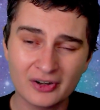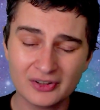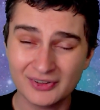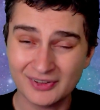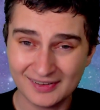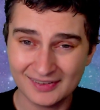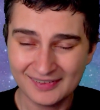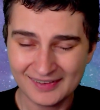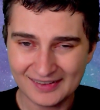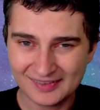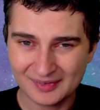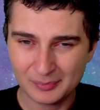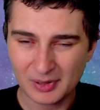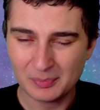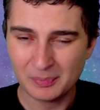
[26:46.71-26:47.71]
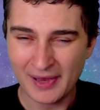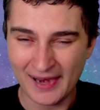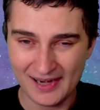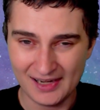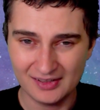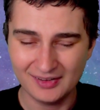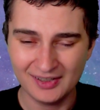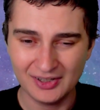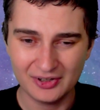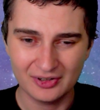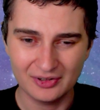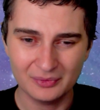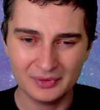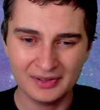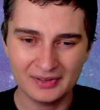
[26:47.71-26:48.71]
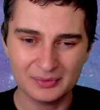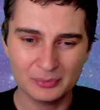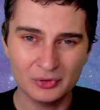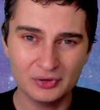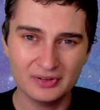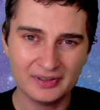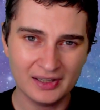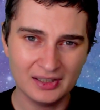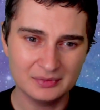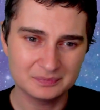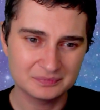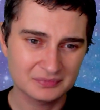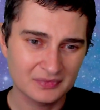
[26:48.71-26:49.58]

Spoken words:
It can sense a bit of pain here with this moon sign.